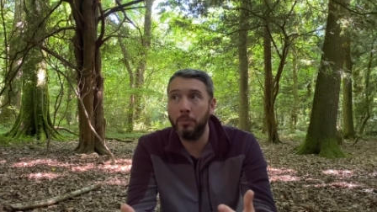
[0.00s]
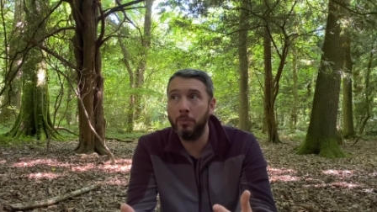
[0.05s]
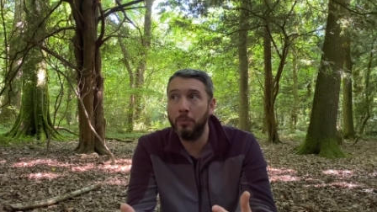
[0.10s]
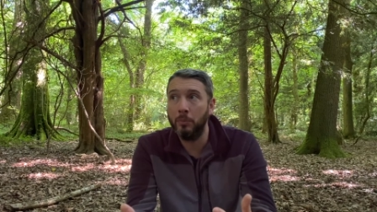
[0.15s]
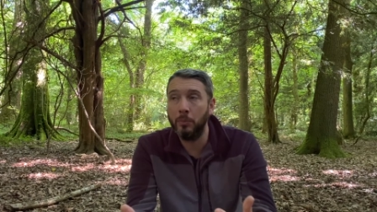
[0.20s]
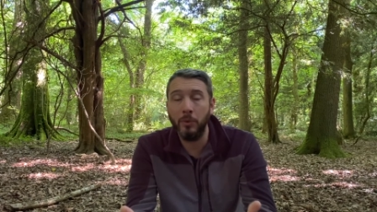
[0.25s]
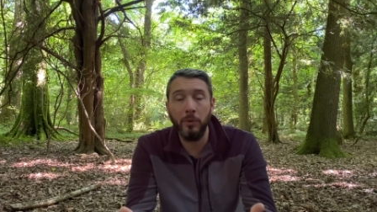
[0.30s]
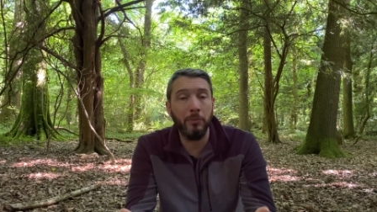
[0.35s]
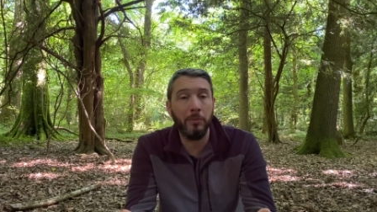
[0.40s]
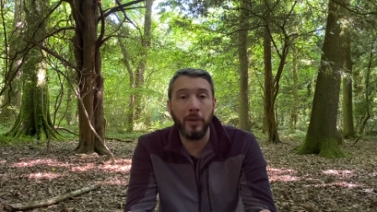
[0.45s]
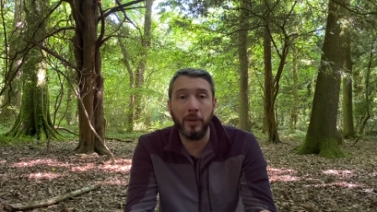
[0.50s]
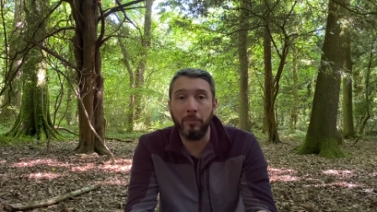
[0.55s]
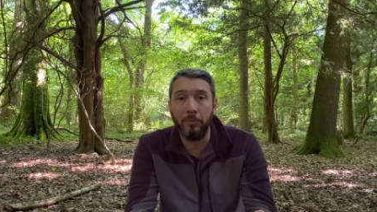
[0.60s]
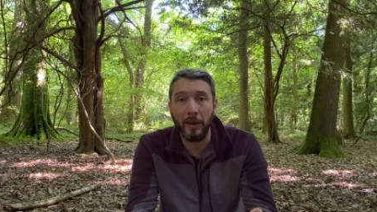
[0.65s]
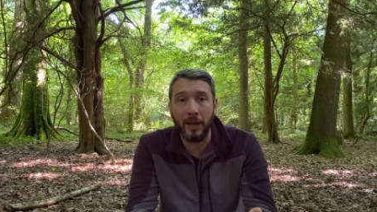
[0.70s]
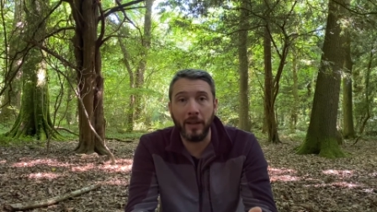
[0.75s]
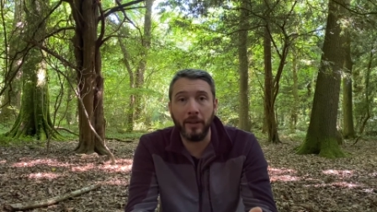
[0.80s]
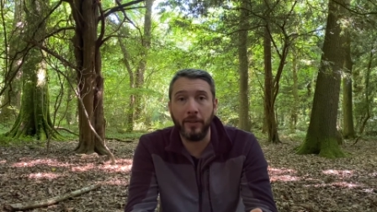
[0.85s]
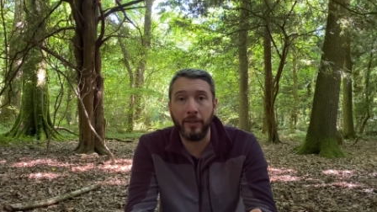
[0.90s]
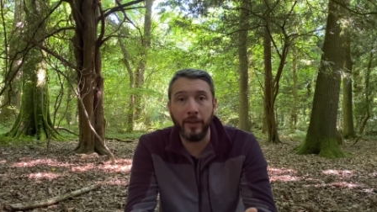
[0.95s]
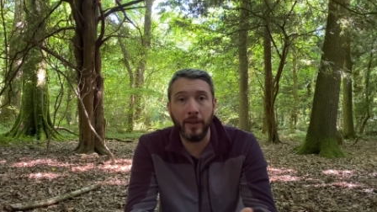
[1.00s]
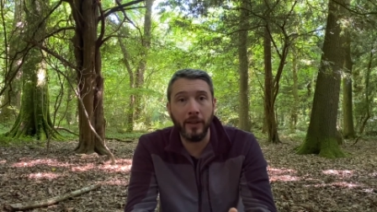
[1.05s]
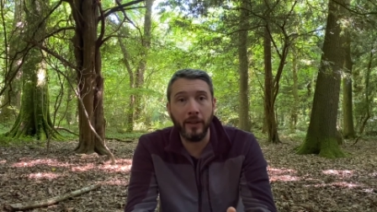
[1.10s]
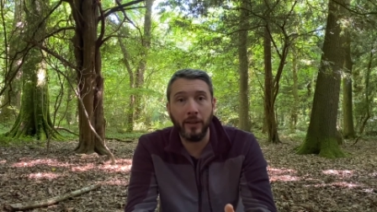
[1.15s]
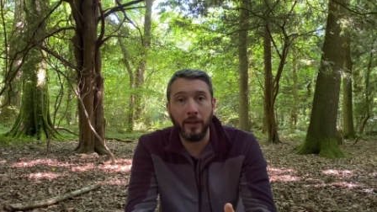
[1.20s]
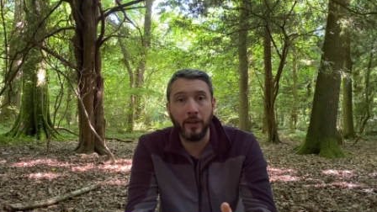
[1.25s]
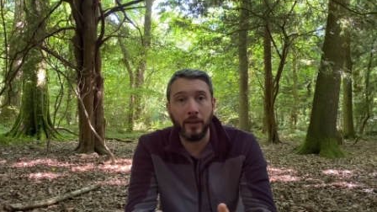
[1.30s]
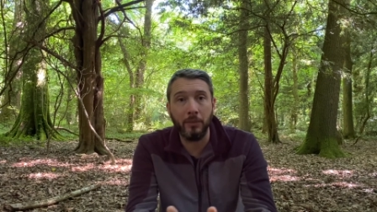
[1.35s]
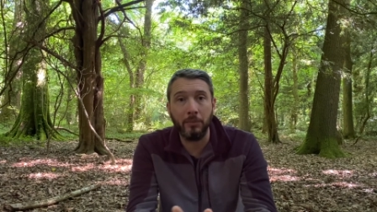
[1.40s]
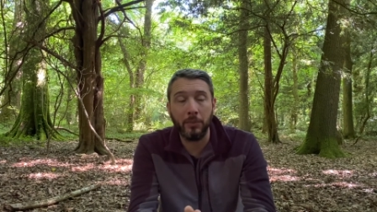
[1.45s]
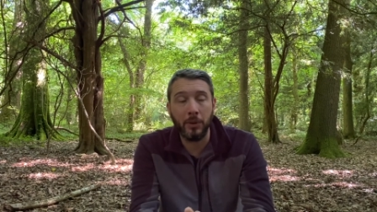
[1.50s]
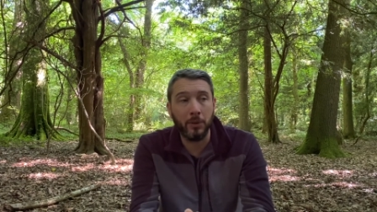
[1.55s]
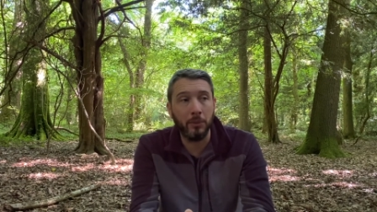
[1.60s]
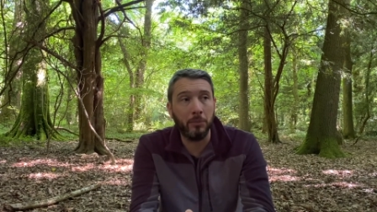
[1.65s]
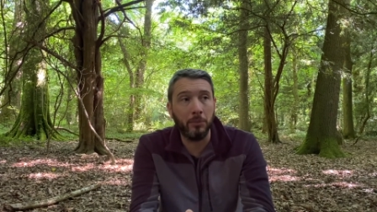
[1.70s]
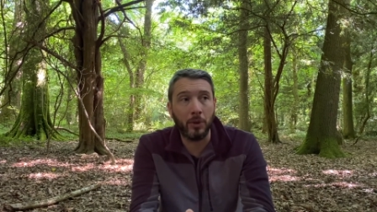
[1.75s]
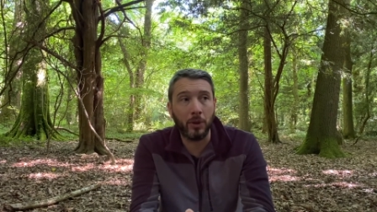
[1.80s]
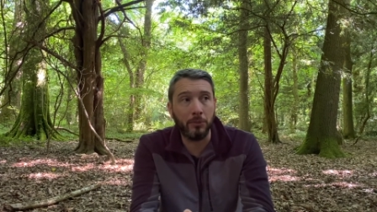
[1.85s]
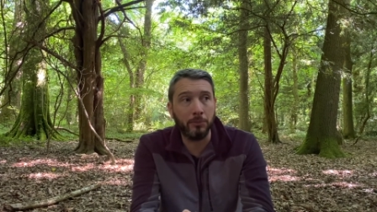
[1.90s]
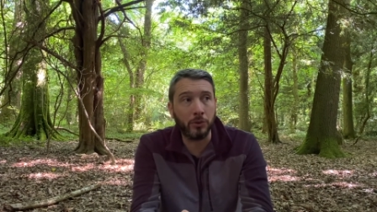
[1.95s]
wouldn't be a bad thing.
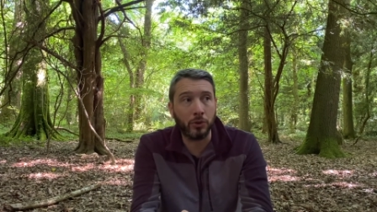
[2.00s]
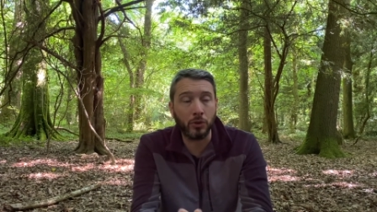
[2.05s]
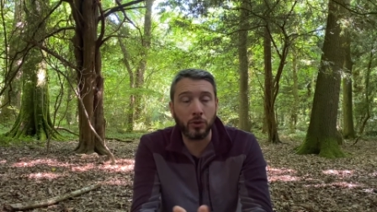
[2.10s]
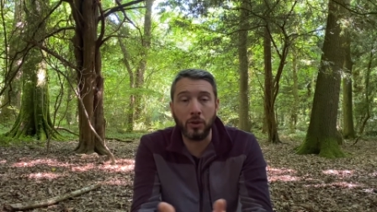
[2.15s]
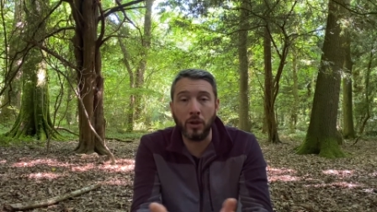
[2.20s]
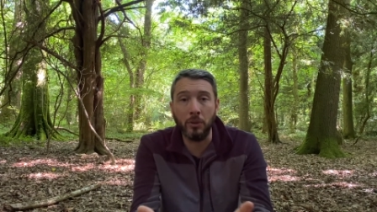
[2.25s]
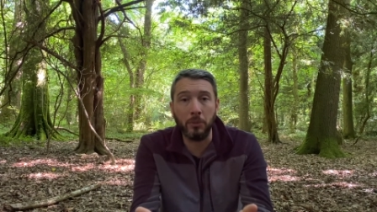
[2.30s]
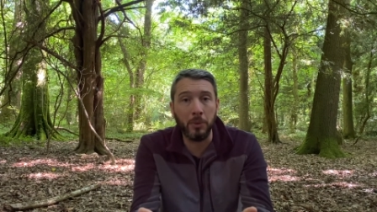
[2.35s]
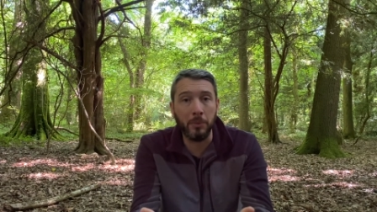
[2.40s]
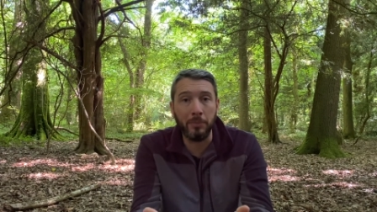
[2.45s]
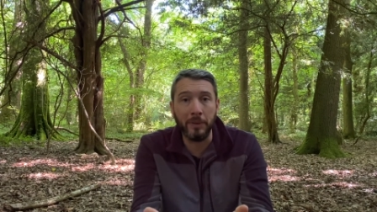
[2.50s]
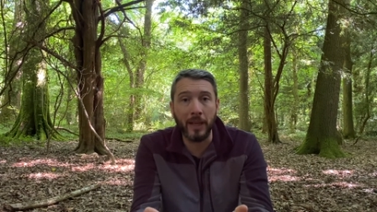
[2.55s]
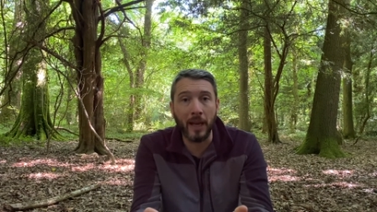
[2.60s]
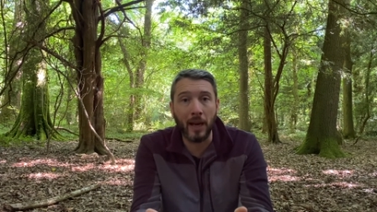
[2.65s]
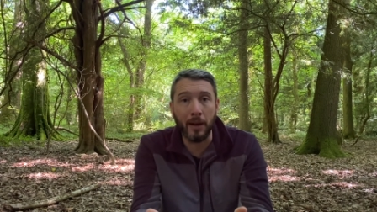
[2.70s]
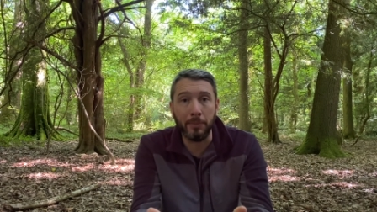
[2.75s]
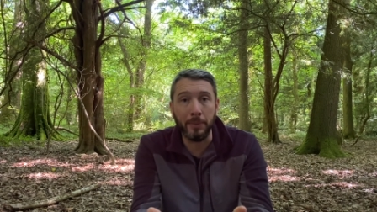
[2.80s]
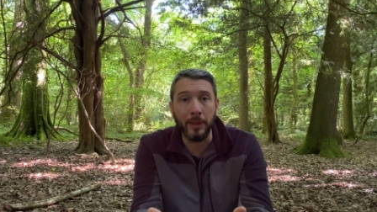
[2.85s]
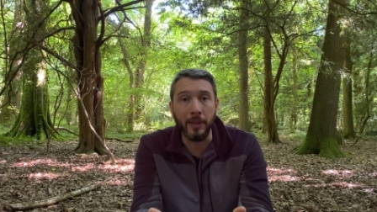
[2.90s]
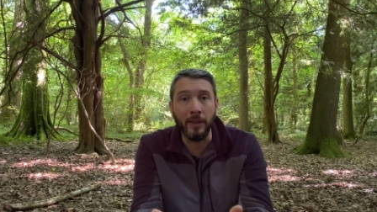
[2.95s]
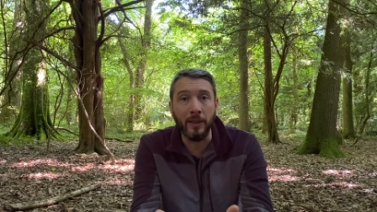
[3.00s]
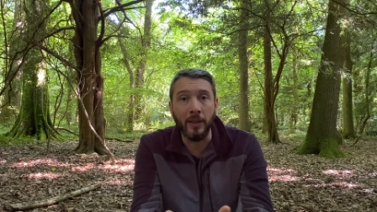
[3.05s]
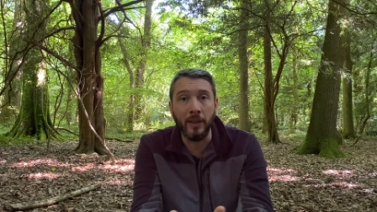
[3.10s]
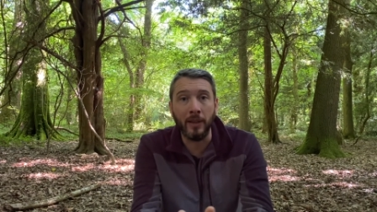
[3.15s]
I'm sure I would be happy